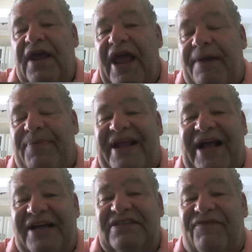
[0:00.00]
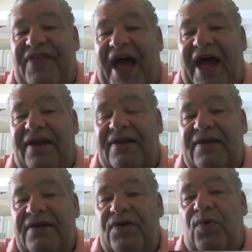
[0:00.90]
And because of that,
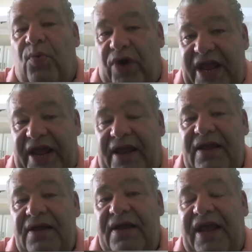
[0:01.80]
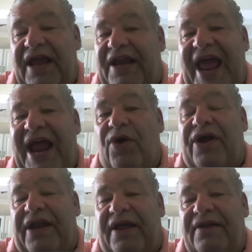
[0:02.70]
we
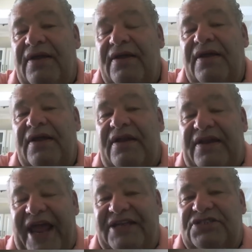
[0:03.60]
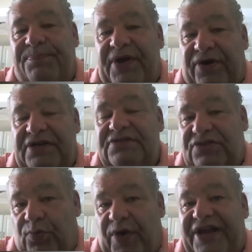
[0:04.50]
inherited dead spirits,
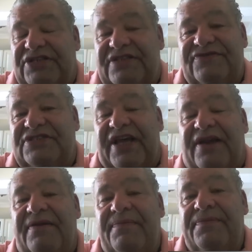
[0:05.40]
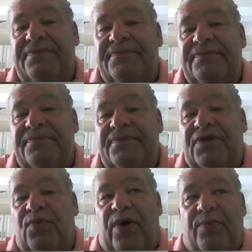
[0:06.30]
the wages of sin,
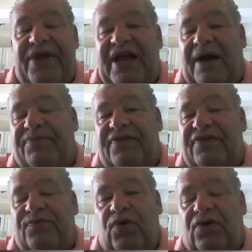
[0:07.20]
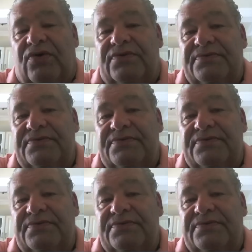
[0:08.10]
when we come to this world.